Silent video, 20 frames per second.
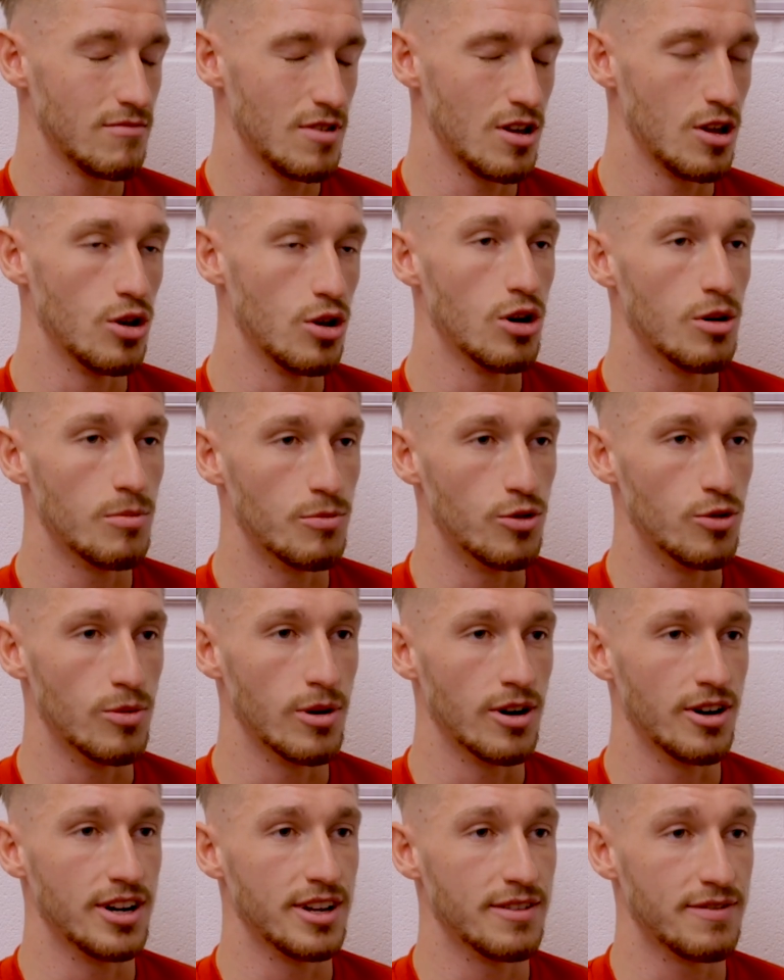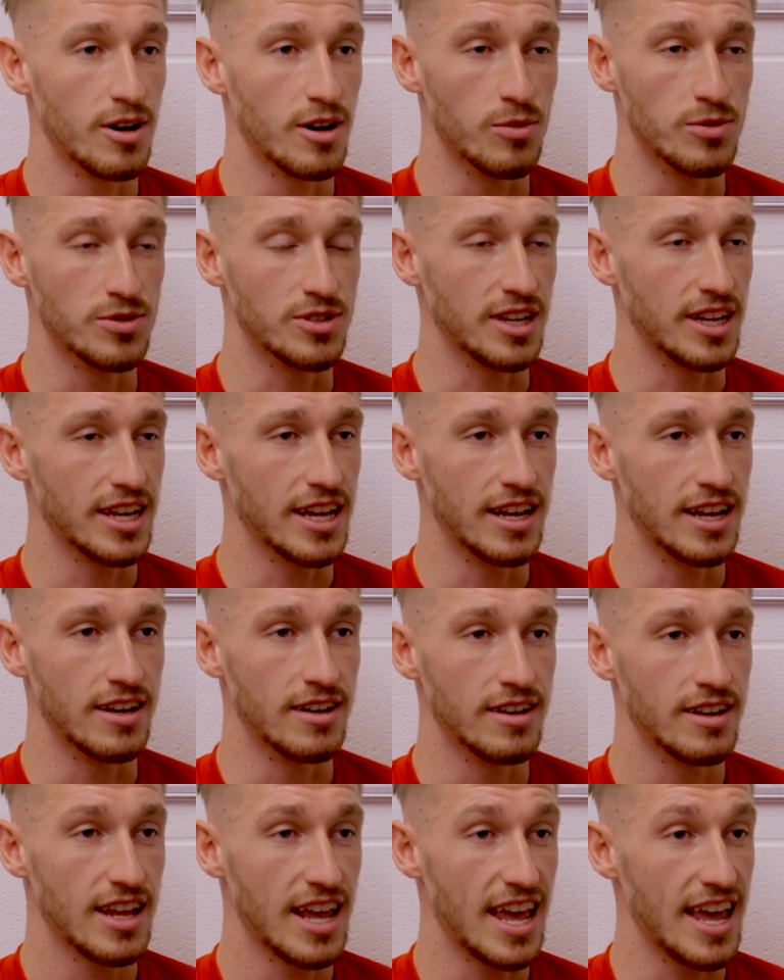a lot more worried if I wasn't getting
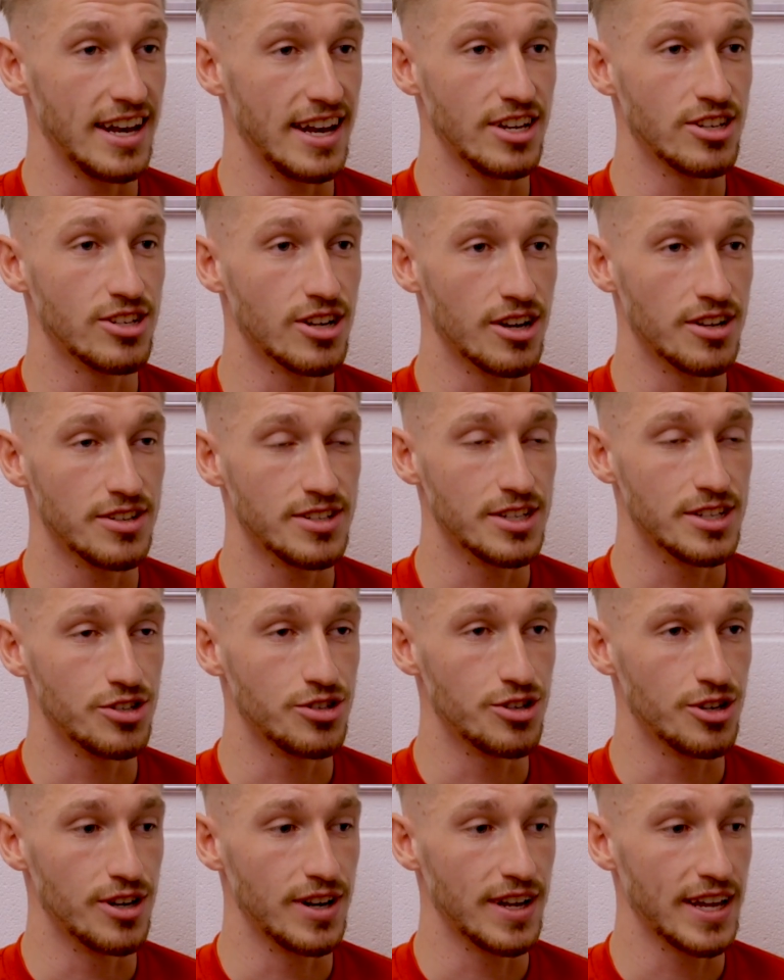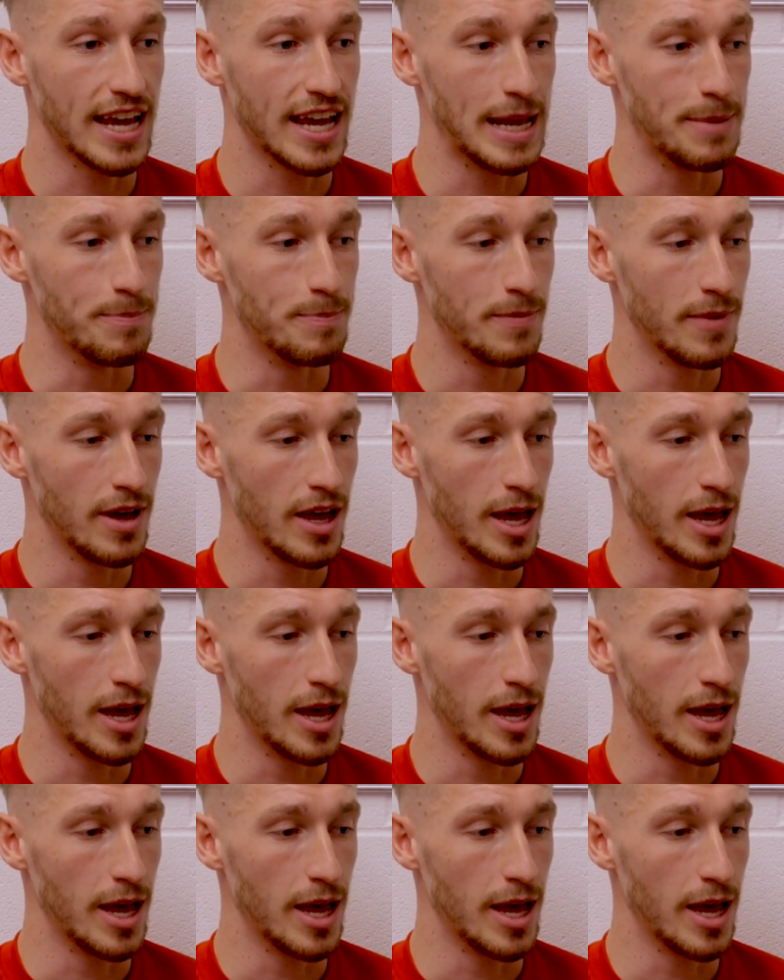any chances during a game.